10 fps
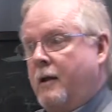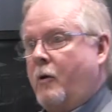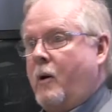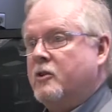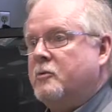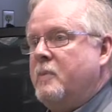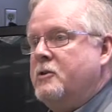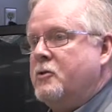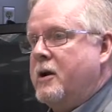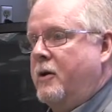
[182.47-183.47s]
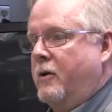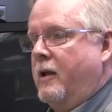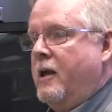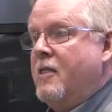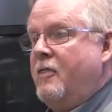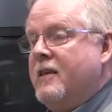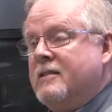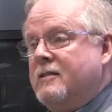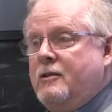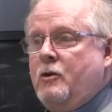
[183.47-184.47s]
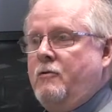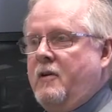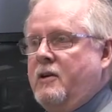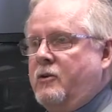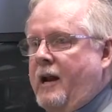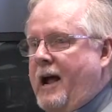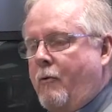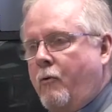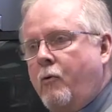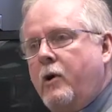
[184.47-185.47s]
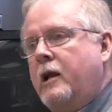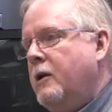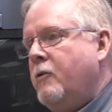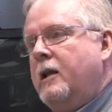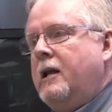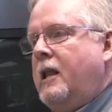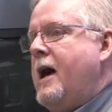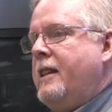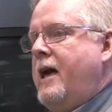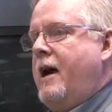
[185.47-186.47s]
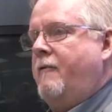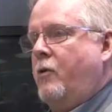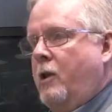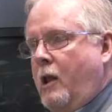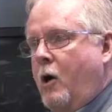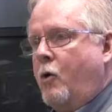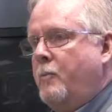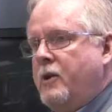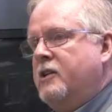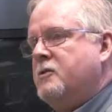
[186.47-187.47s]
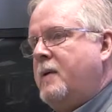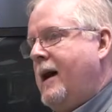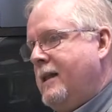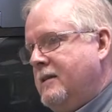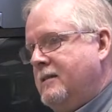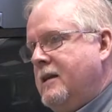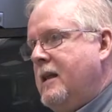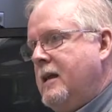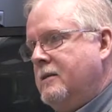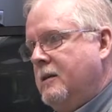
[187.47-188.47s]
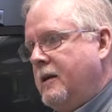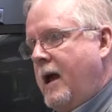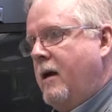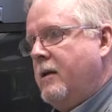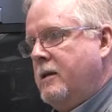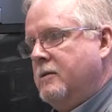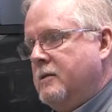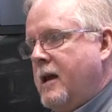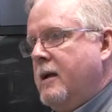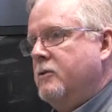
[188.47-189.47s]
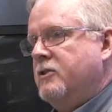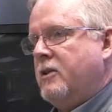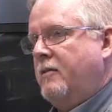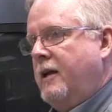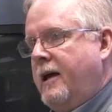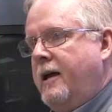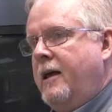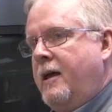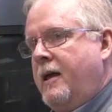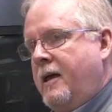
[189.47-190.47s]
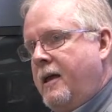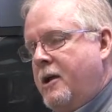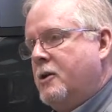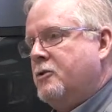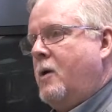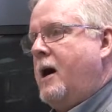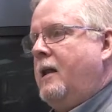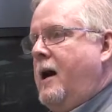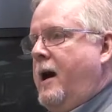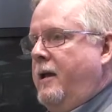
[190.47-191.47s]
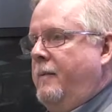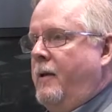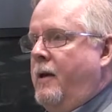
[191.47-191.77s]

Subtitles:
Ground speed triggered. This is a new feature, and I really, really like that for local municipalities, cities and counties and towns and stuff like that. Here's why I like it.